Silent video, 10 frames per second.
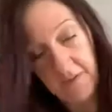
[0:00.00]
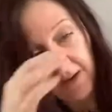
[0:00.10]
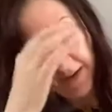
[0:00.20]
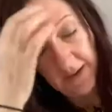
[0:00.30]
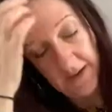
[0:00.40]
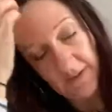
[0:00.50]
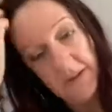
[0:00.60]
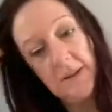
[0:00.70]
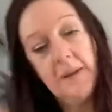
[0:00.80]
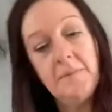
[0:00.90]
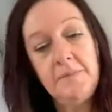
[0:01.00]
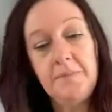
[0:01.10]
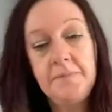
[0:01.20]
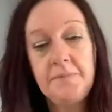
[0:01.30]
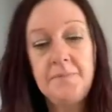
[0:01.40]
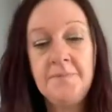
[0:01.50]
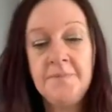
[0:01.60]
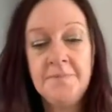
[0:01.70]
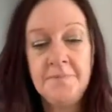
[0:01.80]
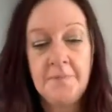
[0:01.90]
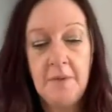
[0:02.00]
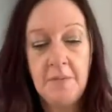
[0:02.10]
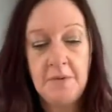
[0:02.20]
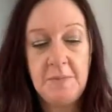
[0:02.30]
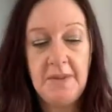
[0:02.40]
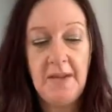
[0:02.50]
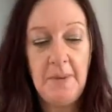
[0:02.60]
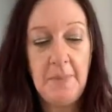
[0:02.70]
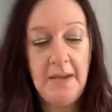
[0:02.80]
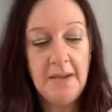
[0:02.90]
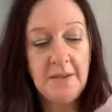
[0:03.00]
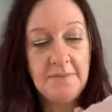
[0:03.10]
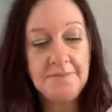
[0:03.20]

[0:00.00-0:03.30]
face now. Is it that? Is it that alpaca?